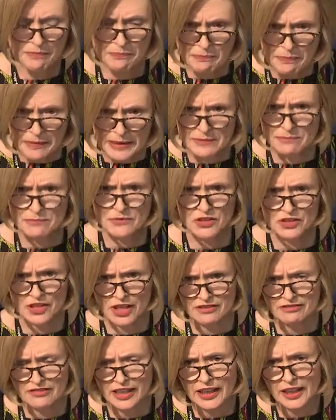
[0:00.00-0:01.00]
beamed
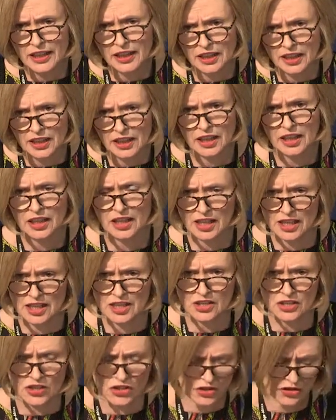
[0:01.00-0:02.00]
directly
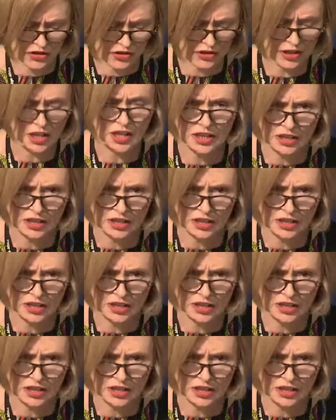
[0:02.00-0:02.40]
into